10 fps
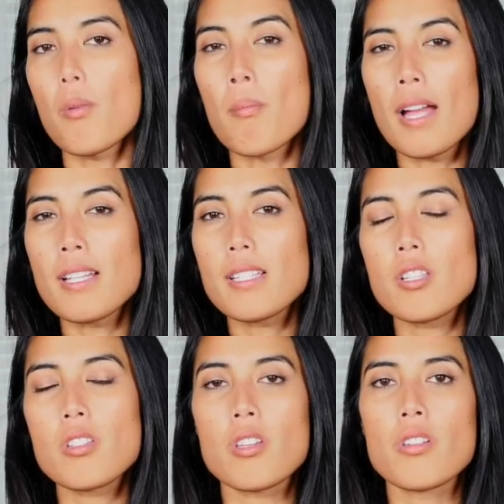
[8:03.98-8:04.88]

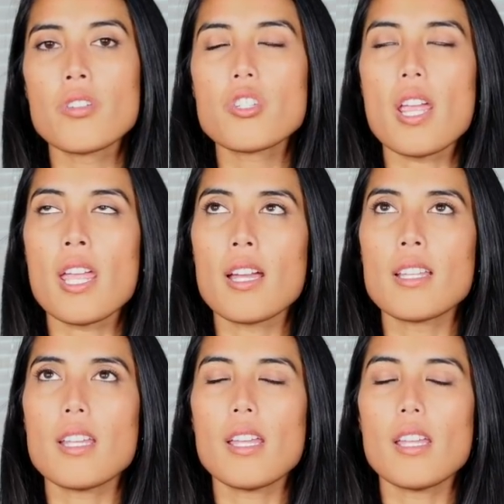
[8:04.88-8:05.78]
mindset's huge,
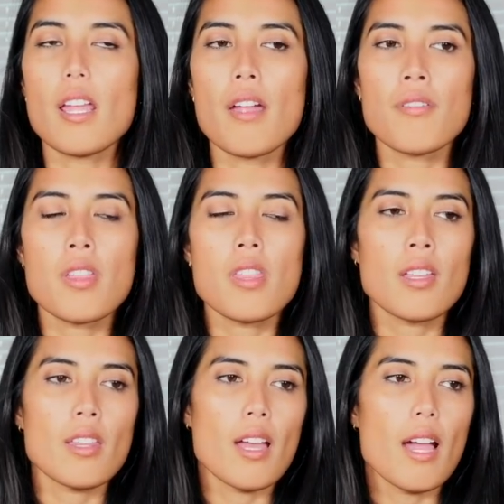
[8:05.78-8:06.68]
and
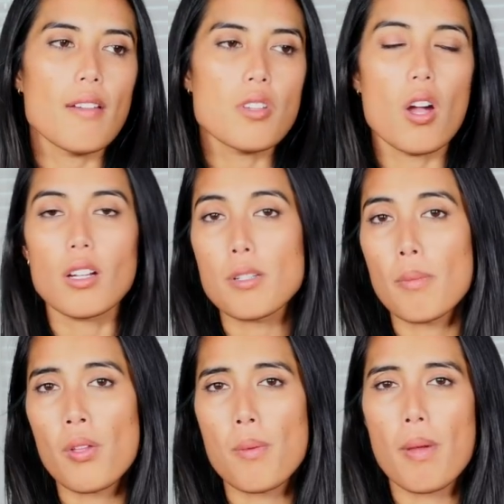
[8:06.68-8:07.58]
everything that I've talked
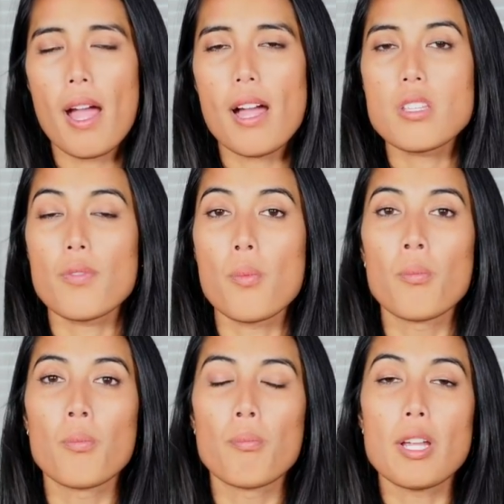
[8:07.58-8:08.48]
about in the past,
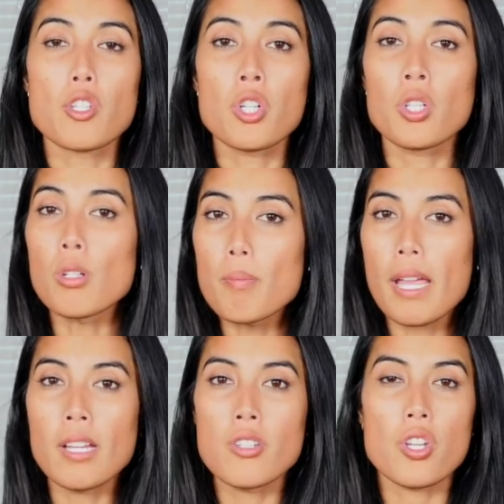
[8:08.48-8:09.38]
from my journal
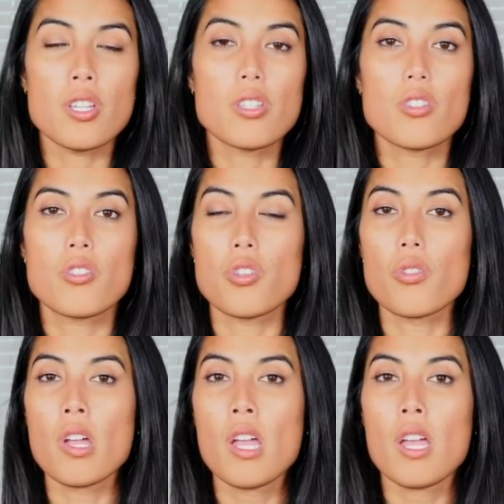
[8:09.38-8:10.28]
pages
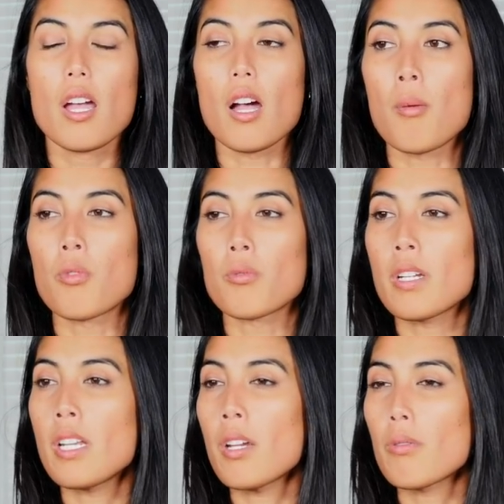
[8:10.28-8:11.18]
to
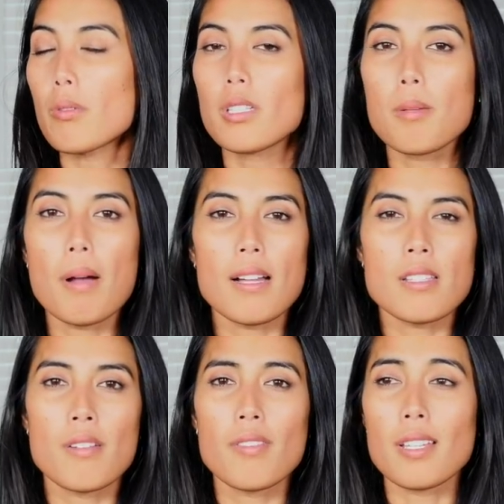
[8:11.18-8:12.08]
reading really
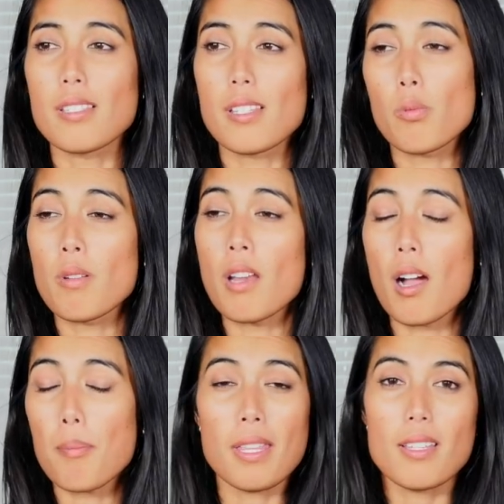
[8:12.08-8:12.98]
positive things. This would
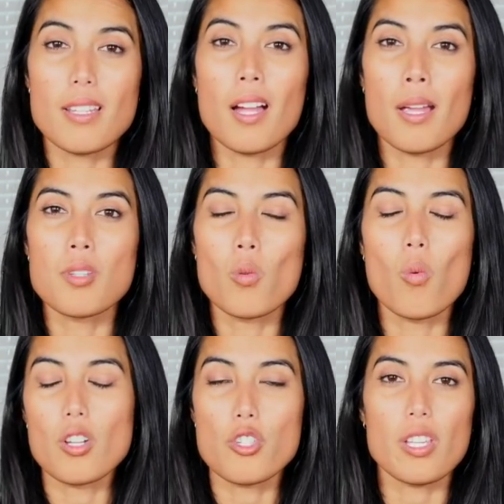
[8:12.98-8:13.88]
not be the time to
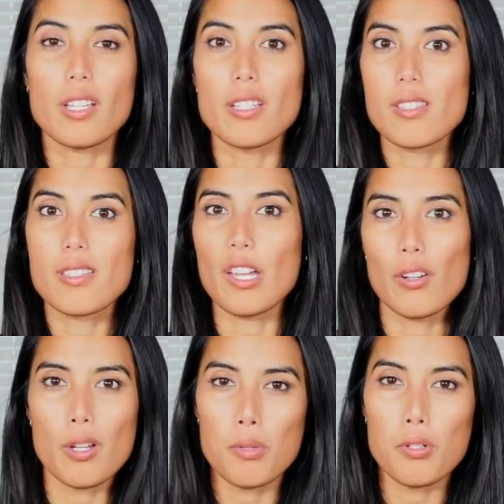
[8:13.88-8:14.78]
watch like a
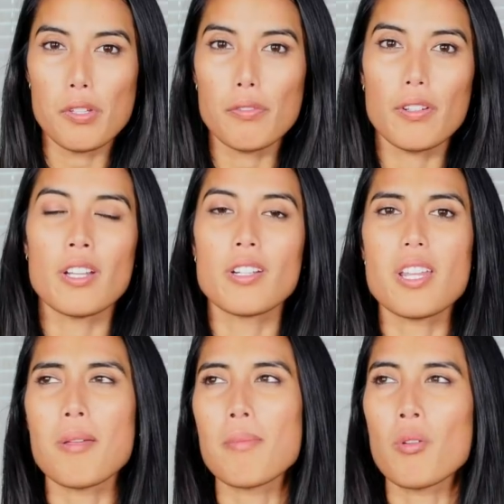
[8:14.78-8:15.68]
scary movie for
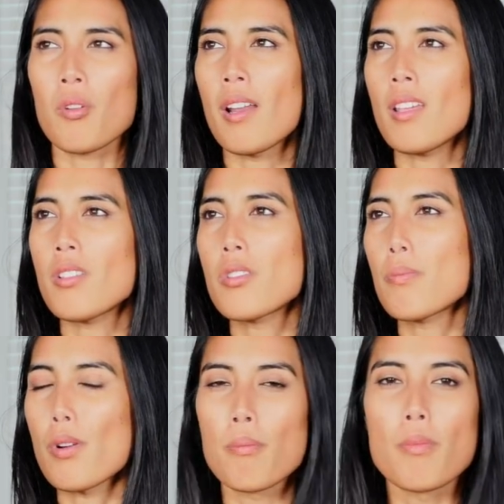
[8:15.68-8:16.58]
entertainment or any
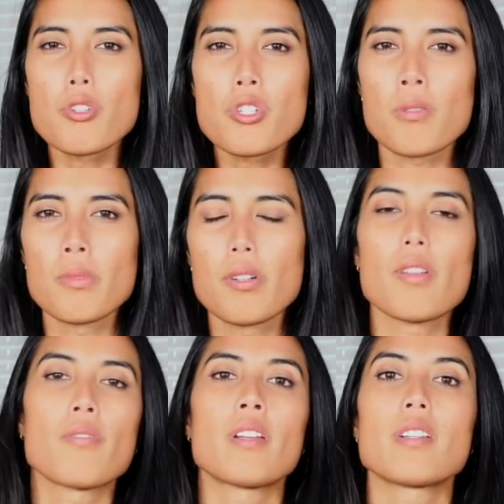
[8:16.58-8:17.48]
super emotional
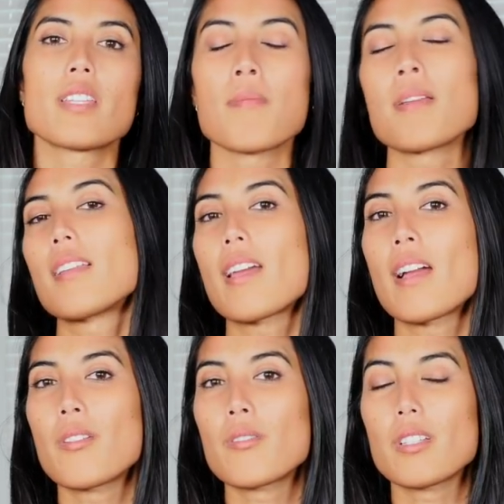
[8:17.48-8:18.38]
movie for entertainment. Like
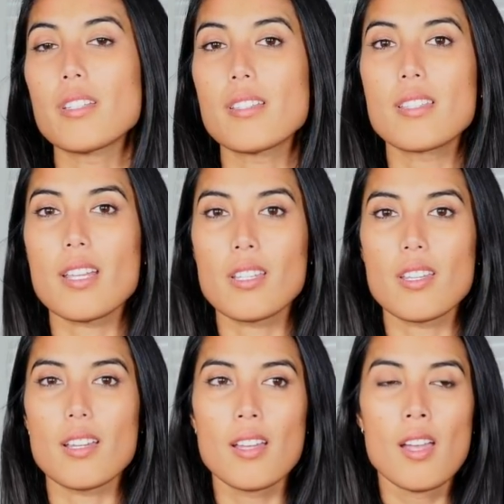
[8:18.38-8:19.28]
I really stick
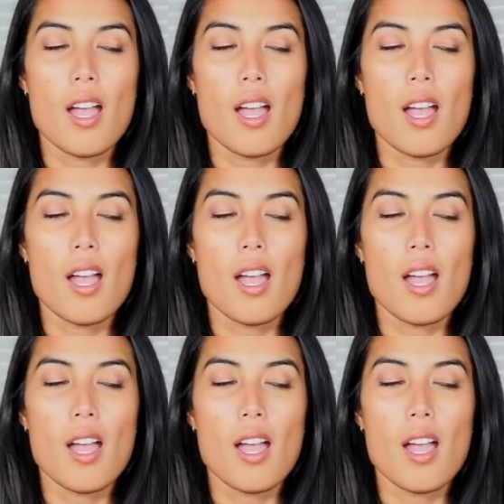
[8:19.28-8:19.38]
to